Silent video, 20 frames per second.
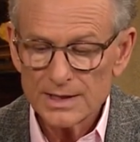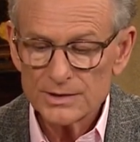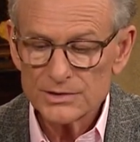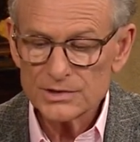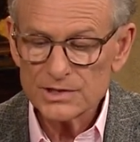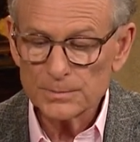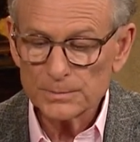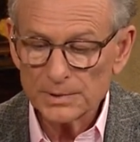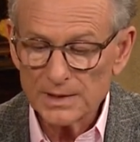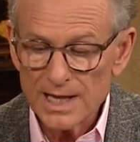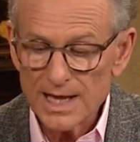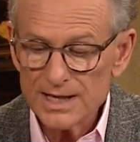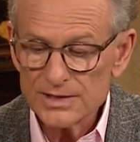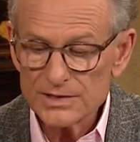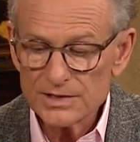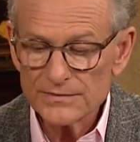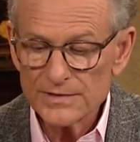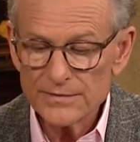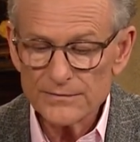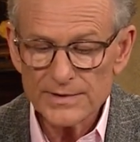
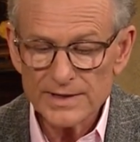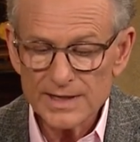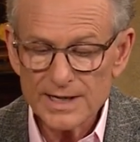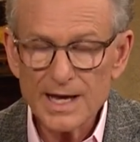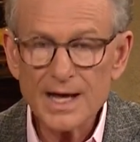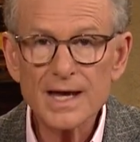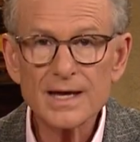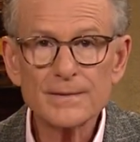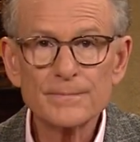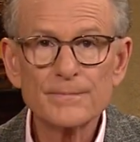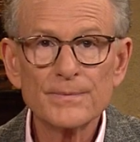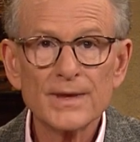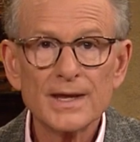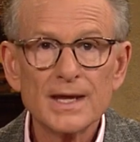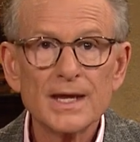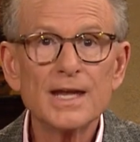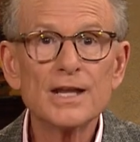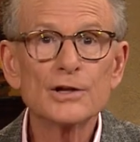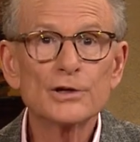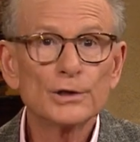supplies of every kind,
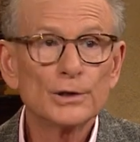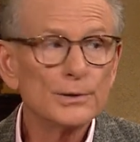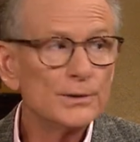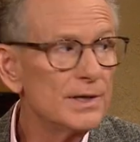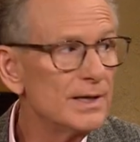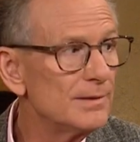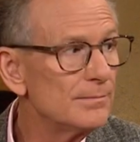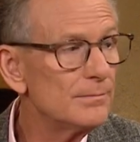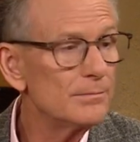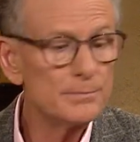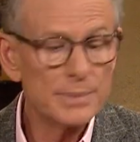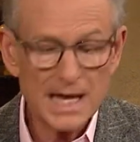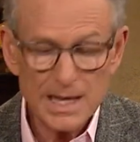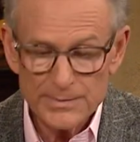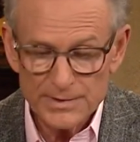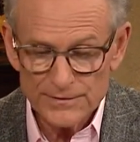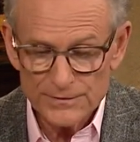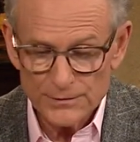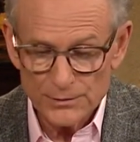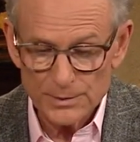including
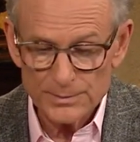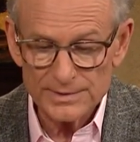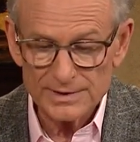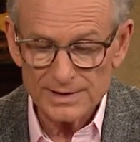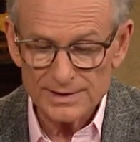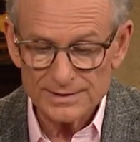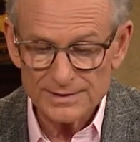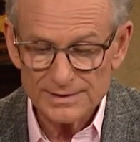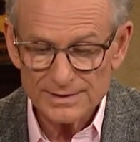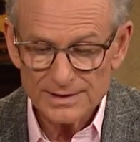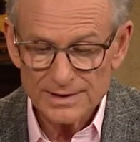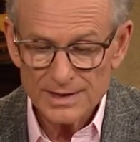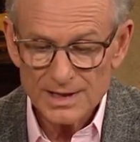baby formula.